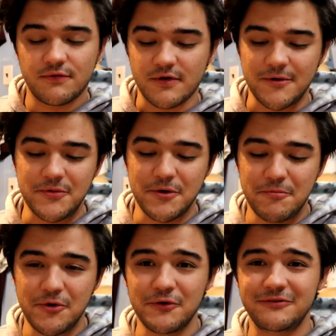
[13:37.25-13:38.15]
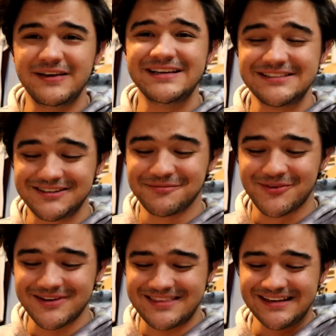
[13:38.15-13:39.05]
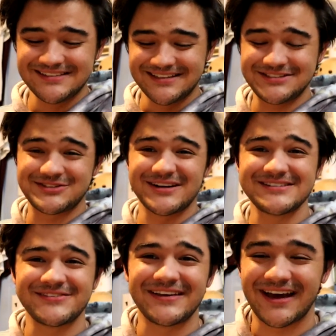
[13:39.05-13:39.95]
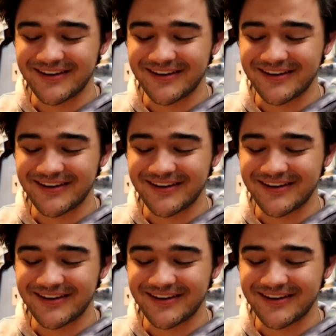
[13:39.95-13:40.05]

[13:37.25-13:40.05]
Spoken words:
from the movie, some more things that stressed me